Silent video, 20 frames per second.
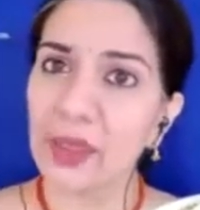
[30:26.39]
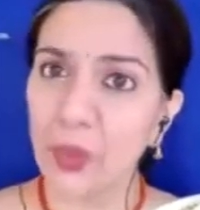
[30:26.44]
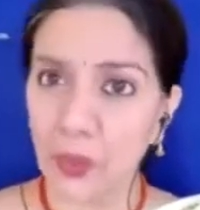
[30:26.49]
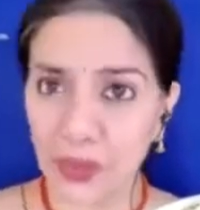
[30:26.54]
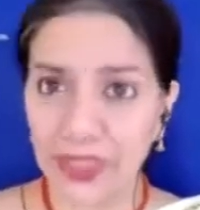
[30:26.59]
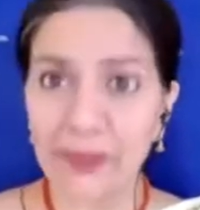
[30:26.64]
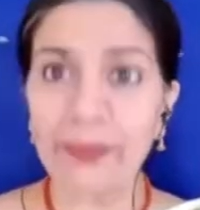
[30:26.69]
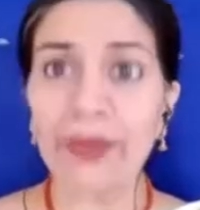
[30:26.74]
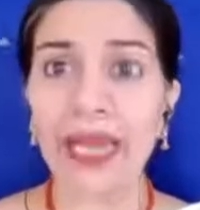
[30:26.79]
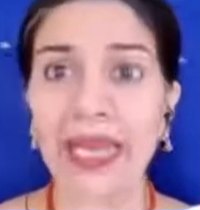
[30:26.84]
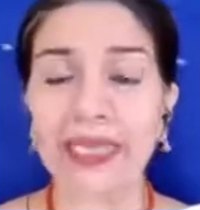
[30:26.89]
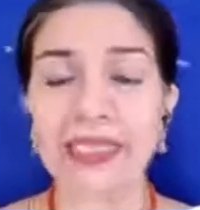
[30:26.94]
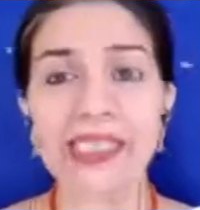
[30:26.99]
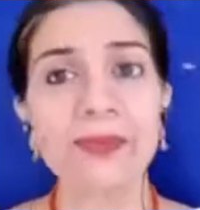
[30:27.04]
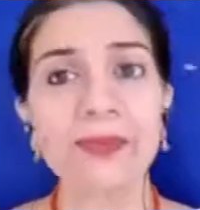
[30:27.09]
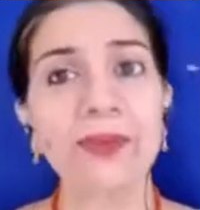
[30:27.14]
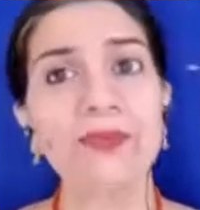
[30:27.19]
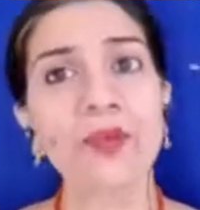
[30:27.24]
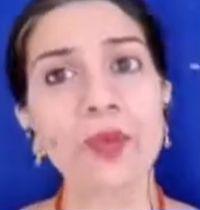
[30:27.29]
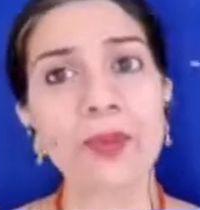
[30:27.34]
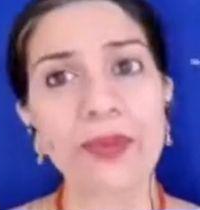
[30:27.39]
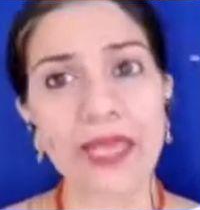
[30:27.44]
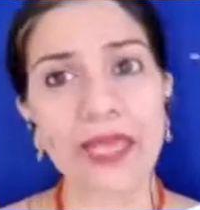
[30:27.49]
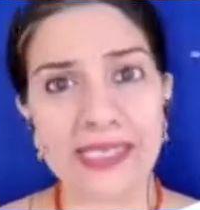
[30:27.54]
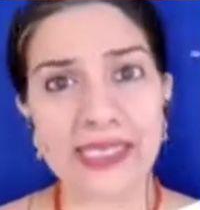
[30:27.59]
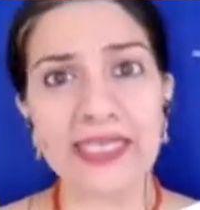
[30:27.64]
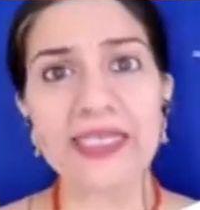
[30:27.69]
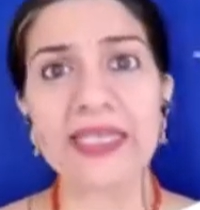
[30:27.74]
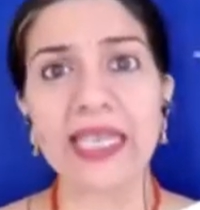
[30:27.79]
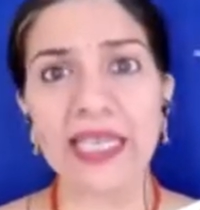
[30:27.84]
we practice before
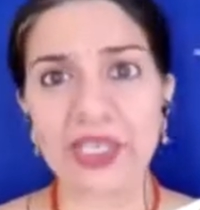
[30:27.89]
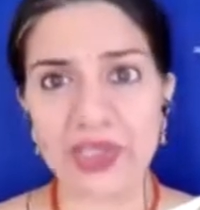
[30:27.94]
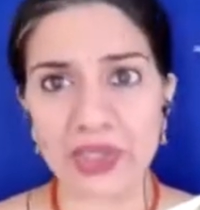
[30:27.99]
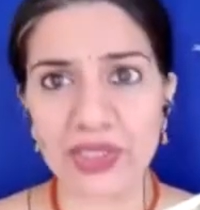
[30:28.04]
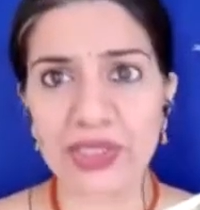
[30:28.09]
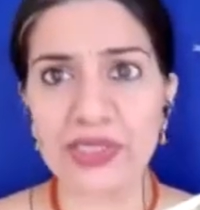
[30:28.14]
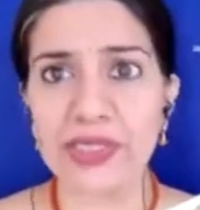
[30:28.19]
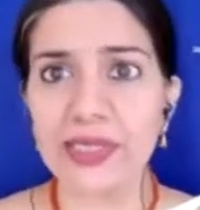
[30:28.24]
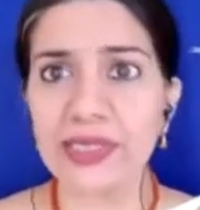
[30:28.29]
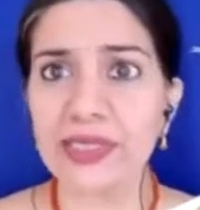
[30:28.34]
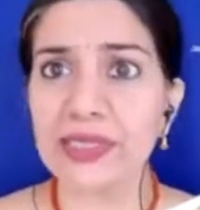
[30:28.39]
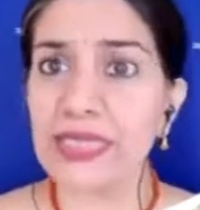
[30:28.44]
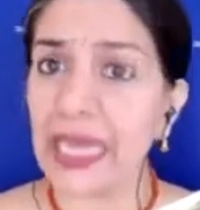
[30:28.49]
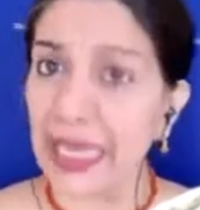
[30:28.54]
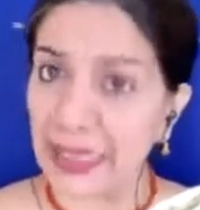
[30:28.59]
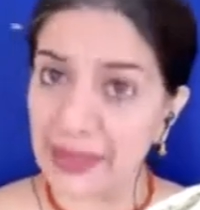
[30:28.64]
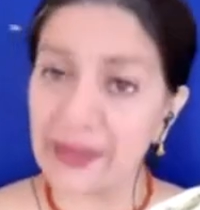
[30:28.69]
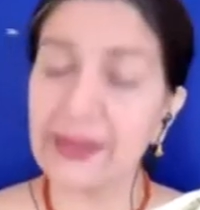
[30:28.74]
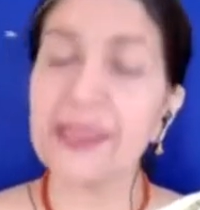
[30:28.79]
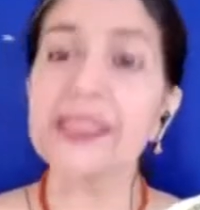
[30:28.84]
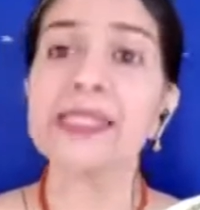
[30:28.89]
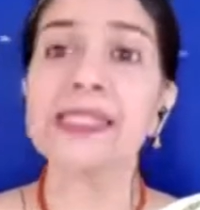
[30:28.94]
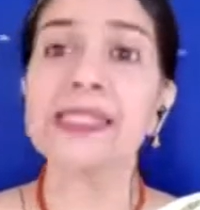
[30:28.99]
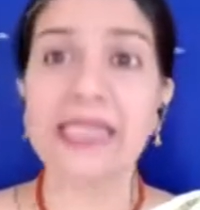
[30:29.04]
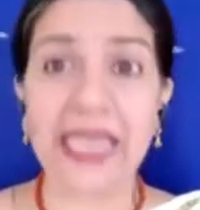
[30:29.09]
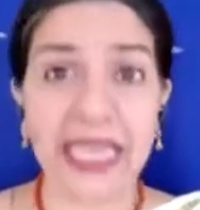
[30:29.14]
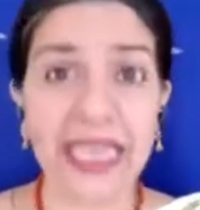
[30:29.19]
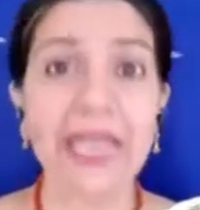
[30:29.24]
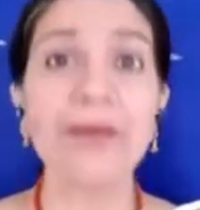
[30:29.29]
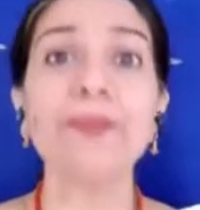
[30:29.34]
presentations, then the
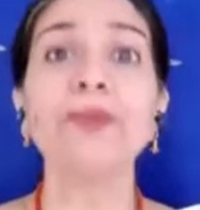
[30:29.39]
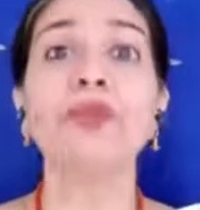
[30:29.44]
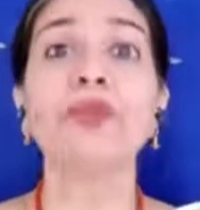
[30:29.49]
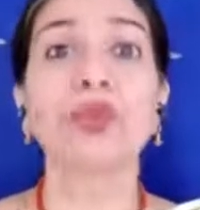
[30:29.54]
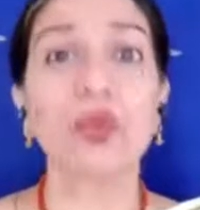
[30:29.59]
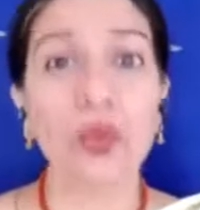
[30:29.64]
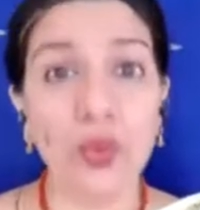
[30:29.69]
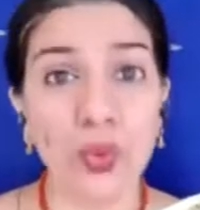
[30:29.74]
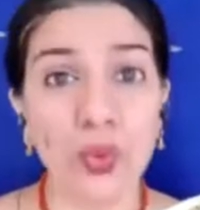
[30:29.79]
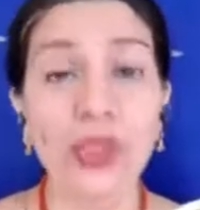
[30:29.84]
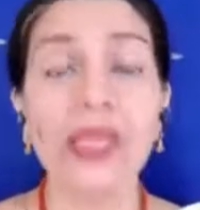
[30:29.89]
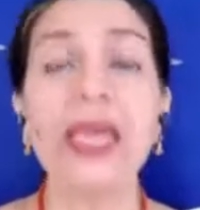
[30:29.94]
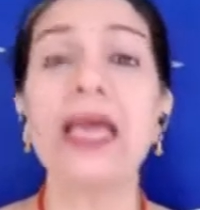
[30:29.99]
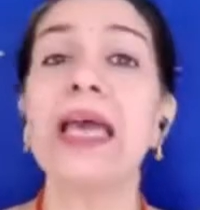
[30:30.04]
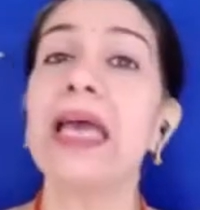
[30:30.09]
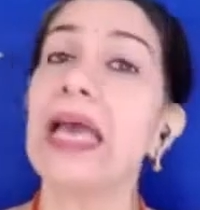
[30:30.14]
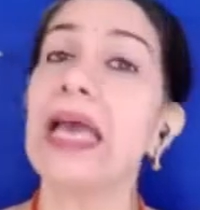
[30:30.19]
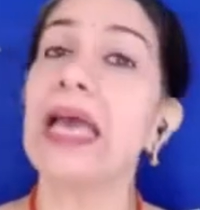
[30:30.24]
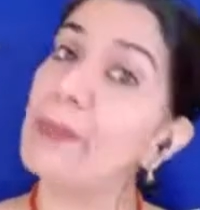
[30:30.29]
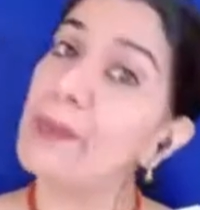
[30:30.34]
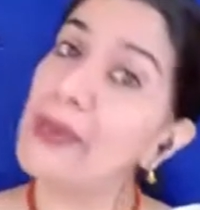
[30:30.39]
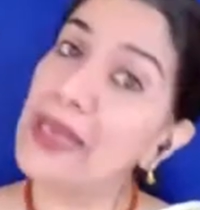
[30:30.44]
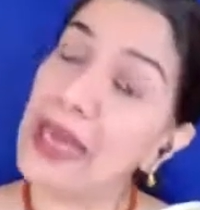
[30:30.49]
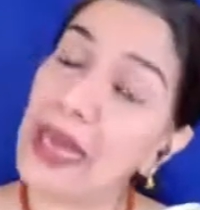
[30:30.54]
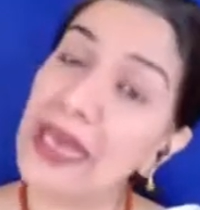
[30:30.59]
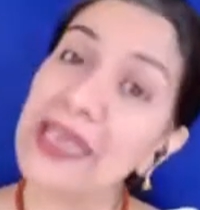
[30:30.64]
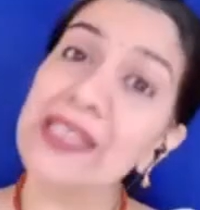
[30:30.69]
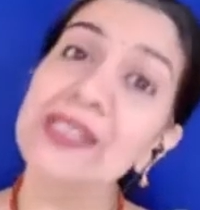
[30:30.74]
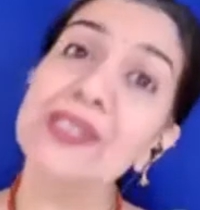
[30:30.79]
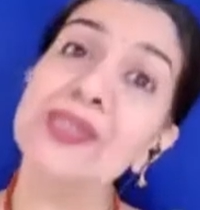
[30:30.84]
same rule
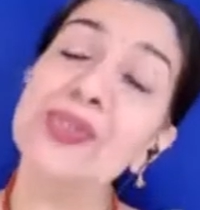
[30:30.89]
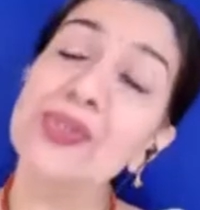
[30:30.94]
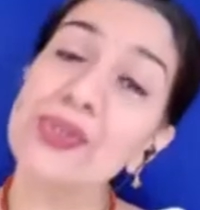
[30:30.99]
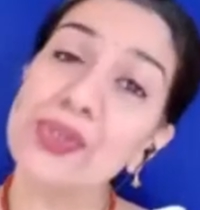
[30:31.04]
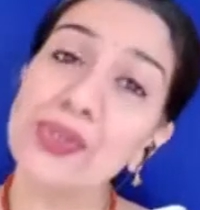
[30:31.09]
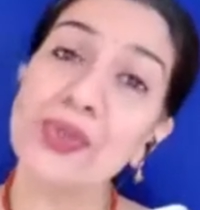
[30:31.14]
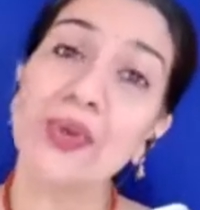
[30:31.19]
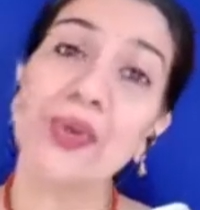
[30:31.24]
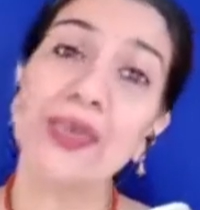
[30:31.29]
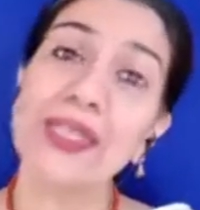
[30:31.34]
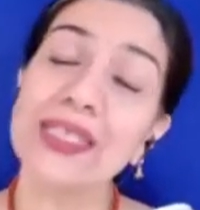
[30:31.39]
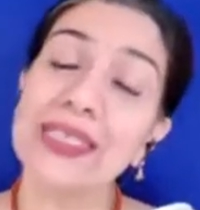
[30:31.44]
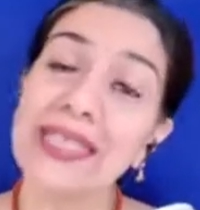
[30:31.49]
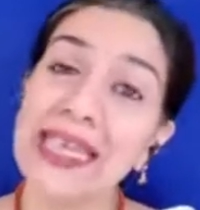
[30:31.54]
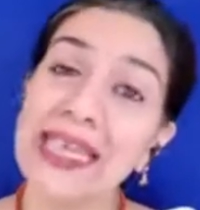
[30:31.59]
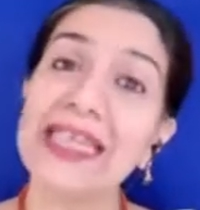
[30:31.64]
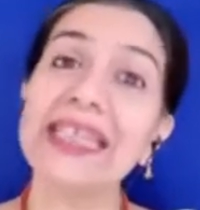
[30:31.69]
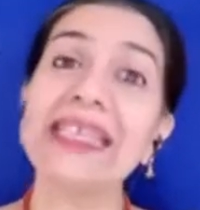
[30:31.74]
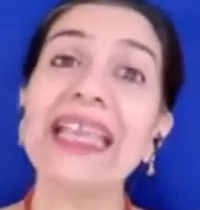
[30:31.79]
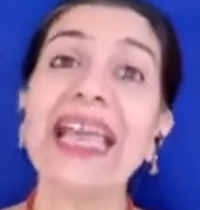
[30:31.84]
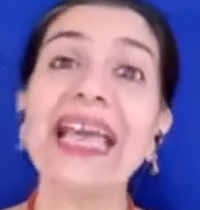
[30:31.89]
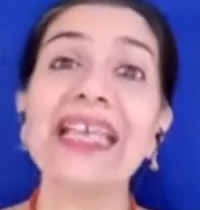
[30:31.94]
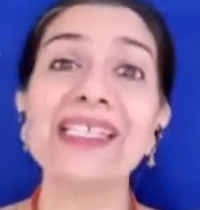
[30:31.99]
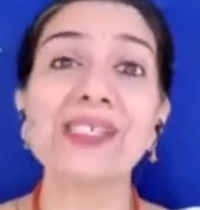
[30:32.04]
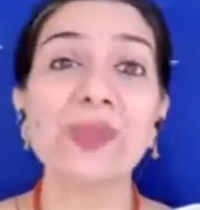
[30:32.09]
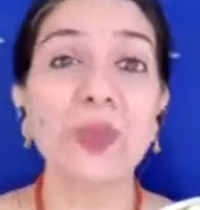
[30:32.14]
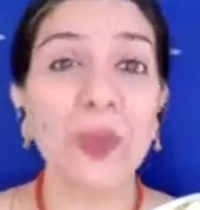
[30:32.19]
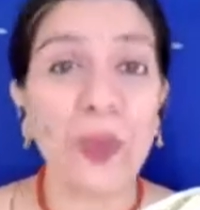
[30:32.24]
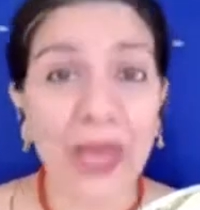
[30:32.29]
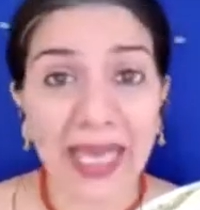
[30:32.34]
applies to storytelling
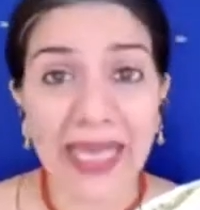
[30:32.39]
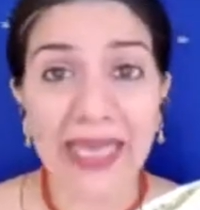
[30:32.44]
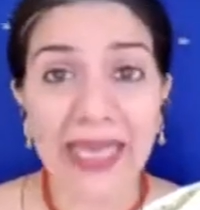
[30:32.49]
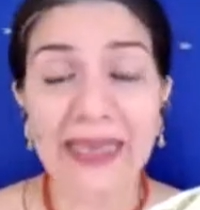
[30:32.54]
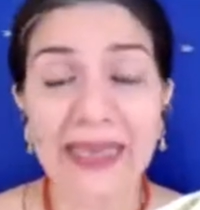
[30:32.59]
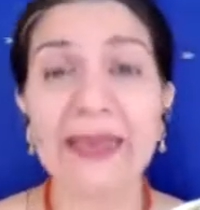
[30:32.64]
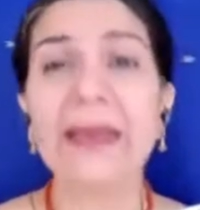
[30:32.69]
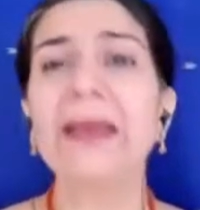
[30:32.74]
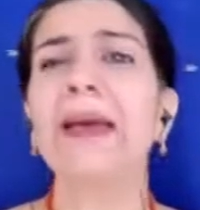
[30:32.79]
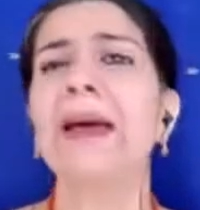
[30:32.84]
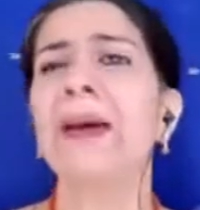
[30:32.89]
as well.